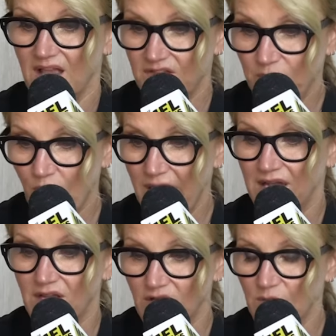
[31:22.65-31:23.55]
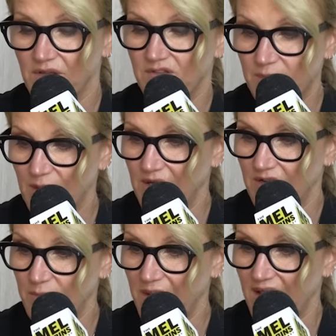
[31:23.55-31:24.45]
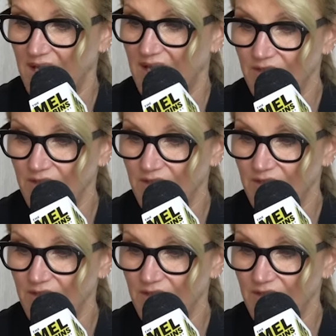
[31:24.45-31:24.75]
as when you experience pain.